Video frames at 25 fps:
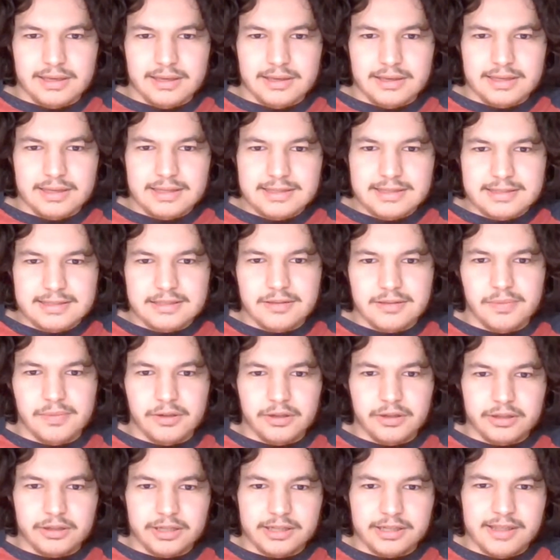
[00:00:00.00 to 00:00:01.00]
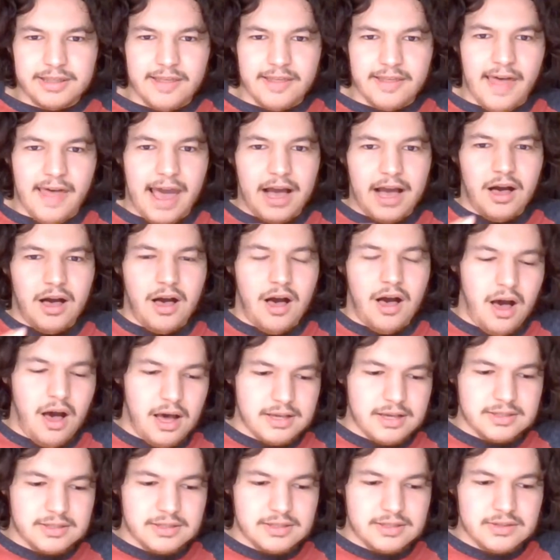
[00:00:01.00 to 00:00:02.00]
instability that
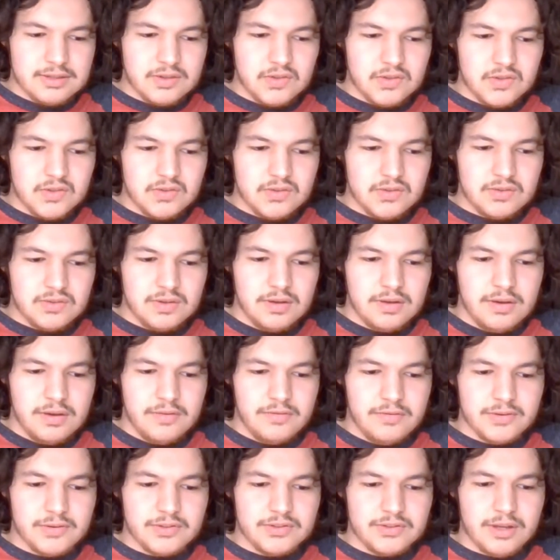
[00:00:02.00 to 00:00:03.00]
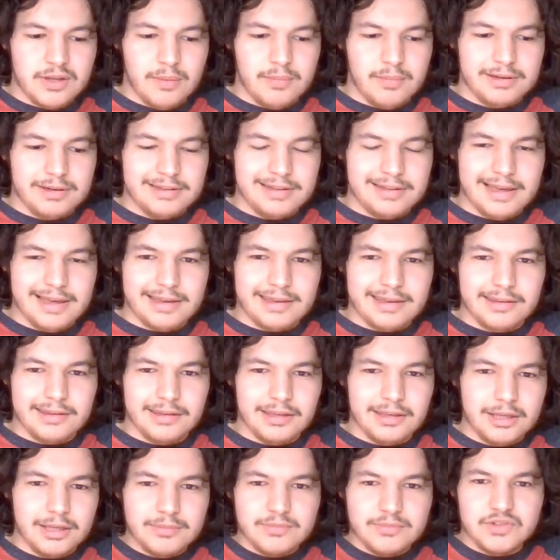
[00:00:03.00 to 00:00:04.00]
causes for somebody like
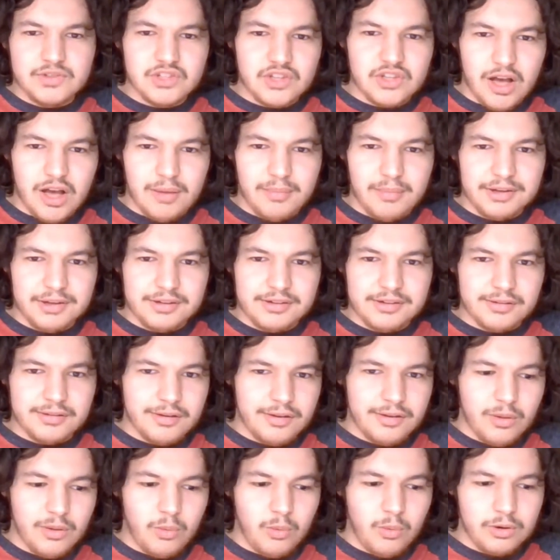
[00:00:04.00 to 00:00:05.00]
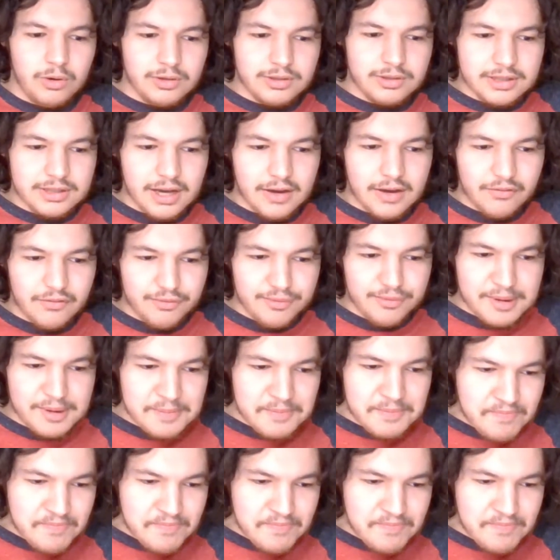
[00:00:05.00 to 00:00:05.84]
Im-sama in the world government.